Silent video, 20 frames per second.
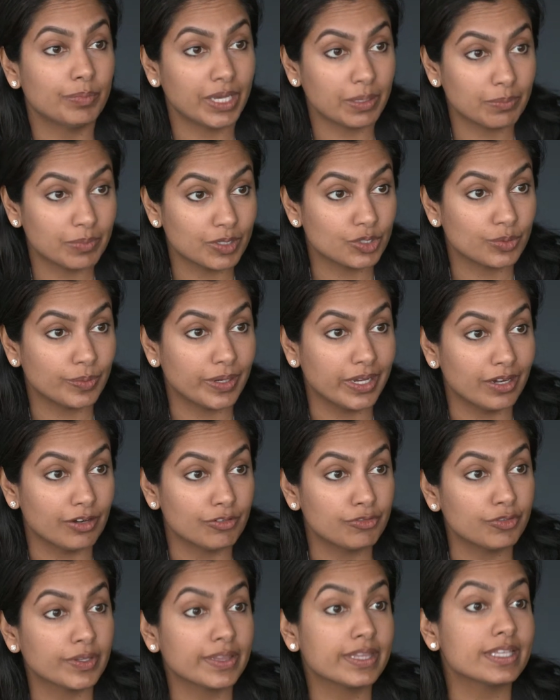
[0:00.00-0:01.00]
pick between
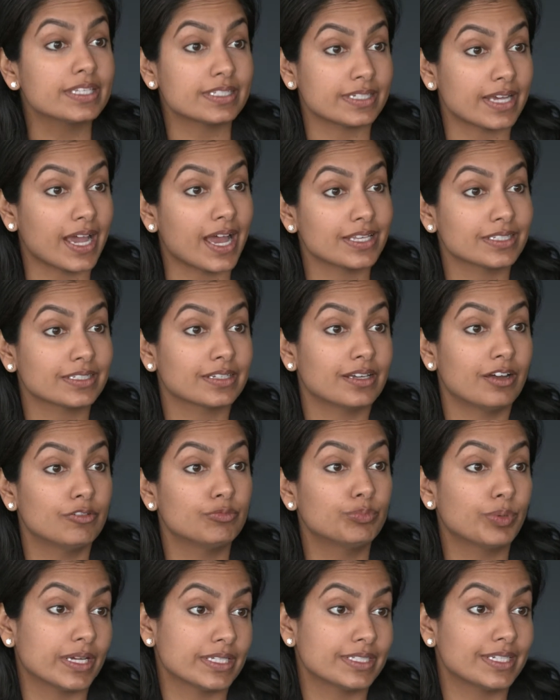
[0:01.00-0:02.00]
for this task
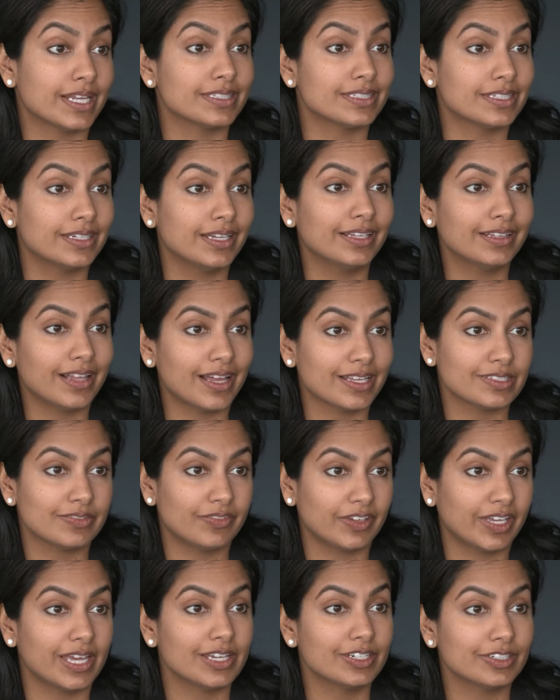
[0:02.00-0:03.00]
of breast density
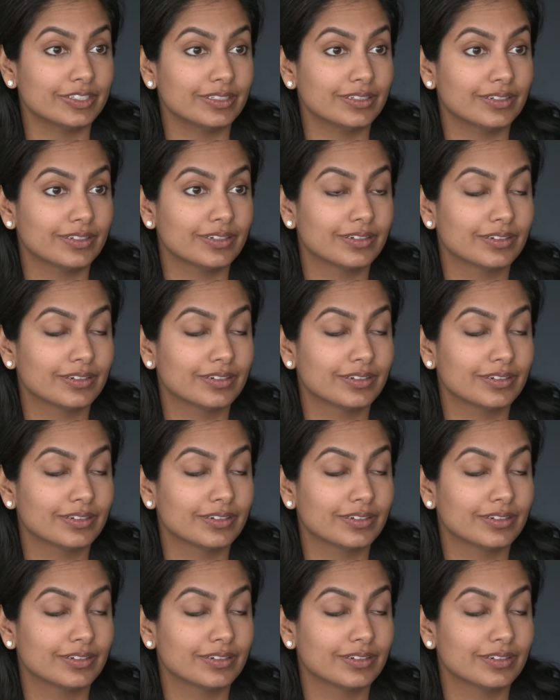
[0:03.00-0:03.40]
classification?